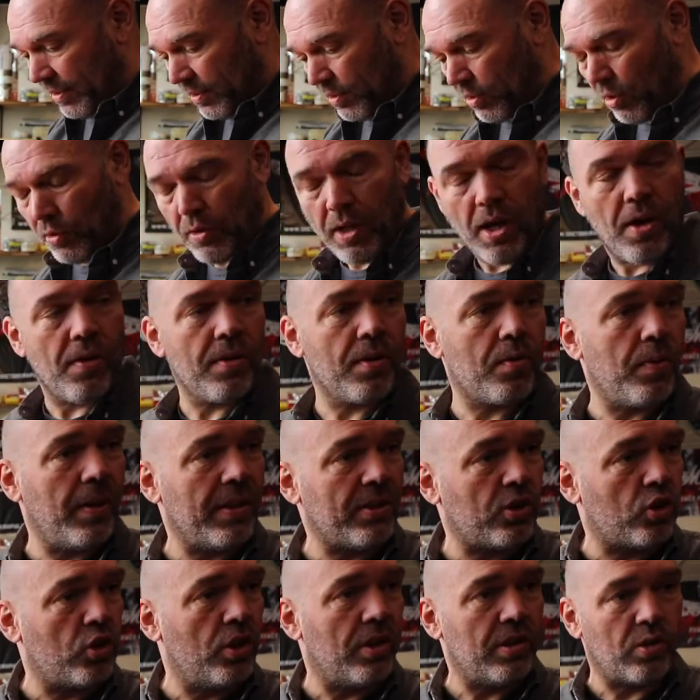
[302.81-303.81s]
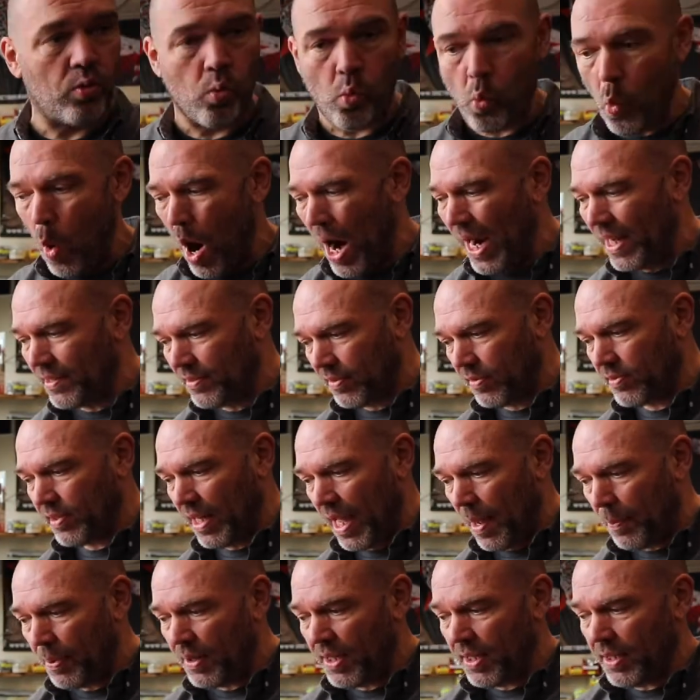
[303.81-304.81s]
So now the question is, why is this
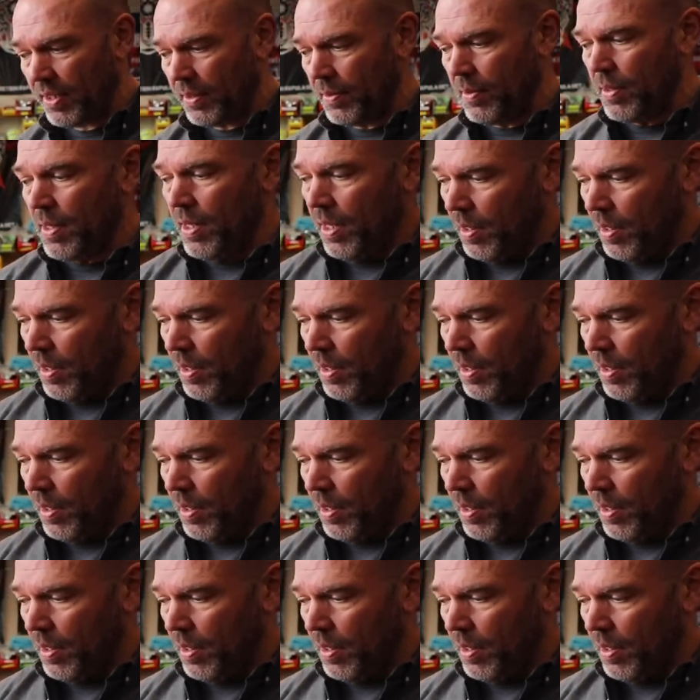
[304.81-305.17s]
happening?